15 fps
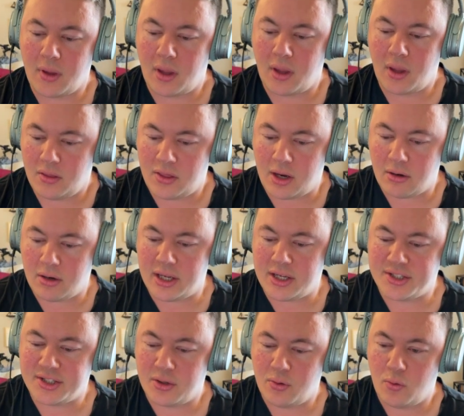There
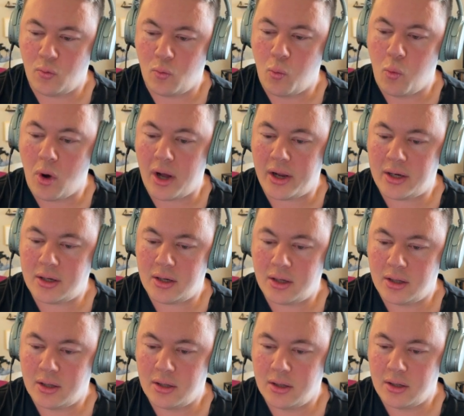is one
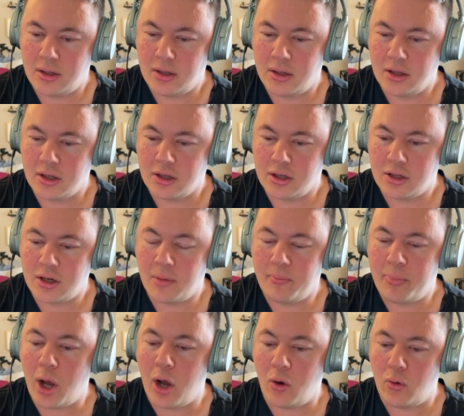
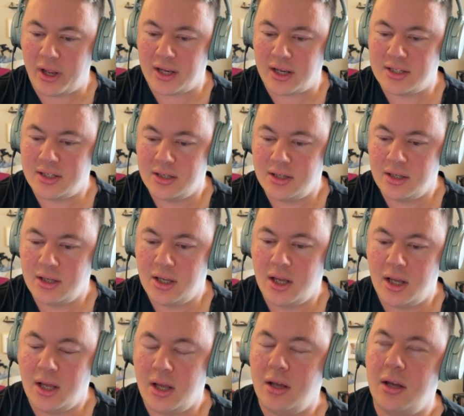component
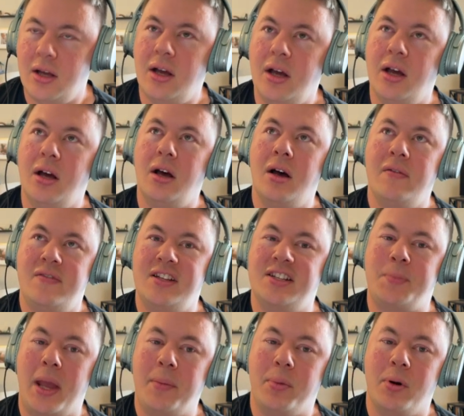of this
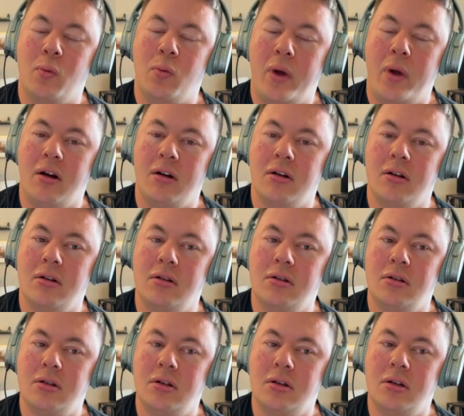paper where
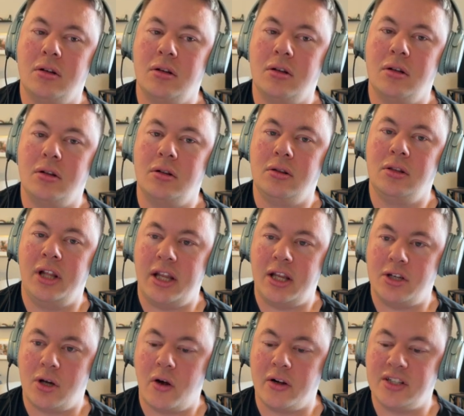Lydia
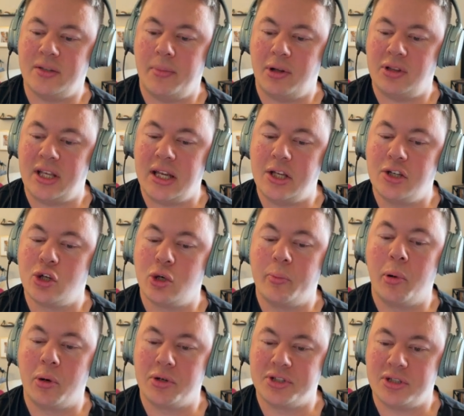talks about the
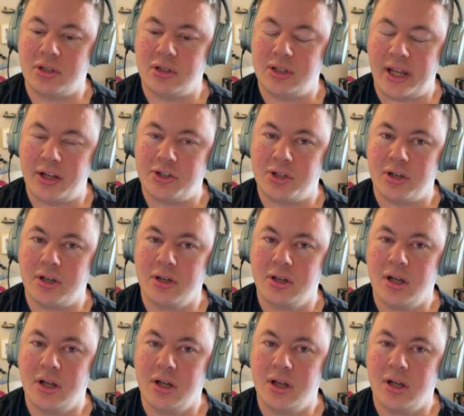interpersonal nature